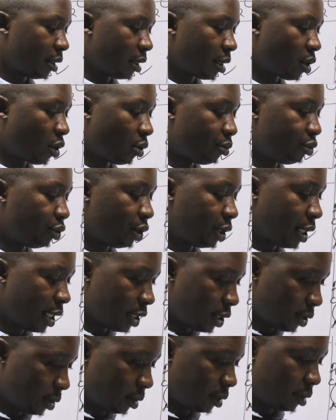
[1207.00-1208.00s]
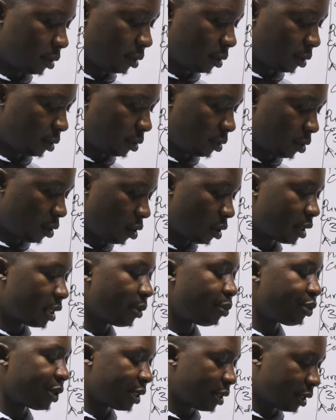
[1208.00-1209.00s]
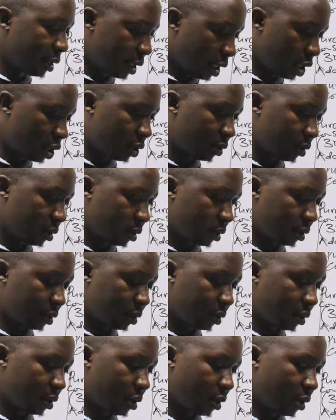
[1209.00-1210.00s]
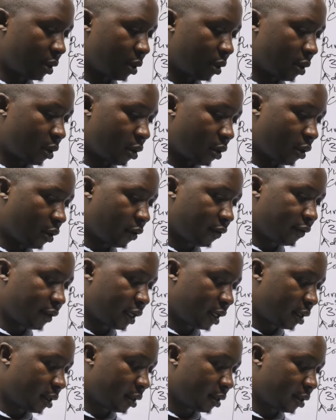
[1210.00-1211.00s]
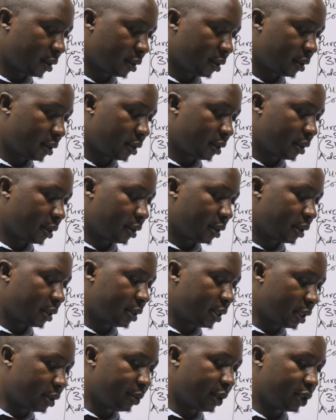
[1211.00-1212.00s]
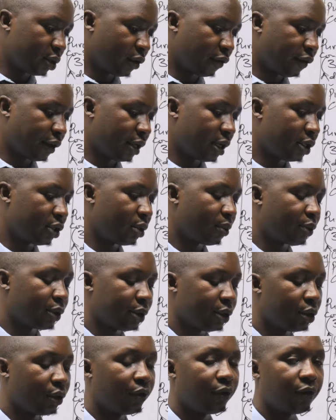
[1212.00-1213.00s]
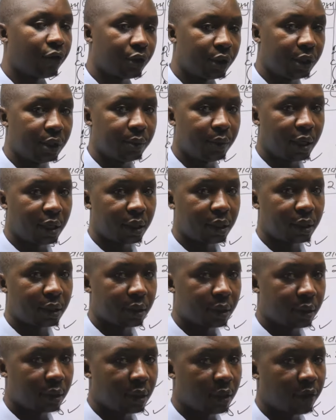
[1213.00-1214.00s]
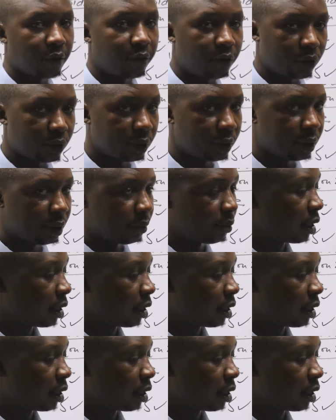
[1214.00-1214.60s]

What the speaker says: computation or the presentation of the statement of financial position, 14 marks. 14